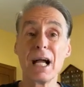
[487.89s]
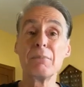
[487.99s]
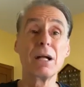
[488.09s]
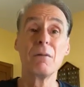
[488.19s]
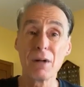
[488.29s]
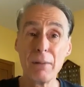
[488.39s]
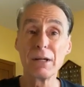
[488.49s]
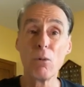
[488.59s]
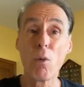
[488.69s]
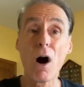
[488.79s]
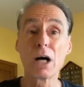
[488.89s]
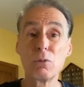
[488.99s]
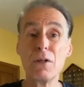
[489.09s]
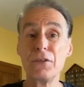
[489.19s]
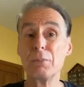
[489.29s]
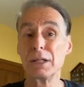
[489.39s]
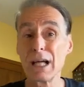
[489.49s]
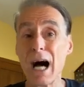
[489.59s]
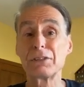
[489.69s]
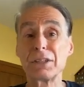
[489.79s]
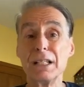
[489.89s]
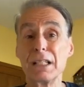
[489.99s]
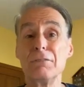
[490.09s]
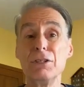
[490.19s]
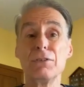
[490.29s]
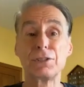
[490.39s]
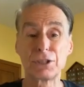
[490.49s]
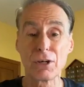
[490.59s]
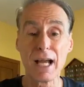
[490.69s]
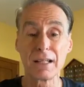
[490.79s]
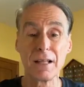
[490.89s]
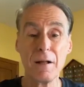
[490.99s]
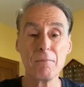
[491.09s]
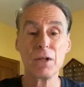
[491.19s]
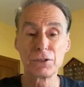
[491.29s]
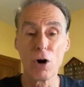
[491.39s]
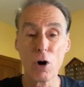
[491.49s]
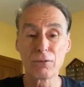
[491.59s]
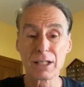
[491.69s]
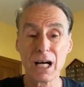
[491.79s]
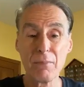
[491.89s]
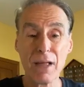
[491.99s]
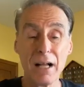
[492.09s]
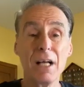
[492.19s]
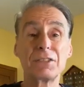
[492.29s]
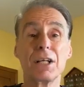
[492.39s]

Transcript: Man, I'm going to, I'm going to walk with you, but God's going to give you the strength to overcome that.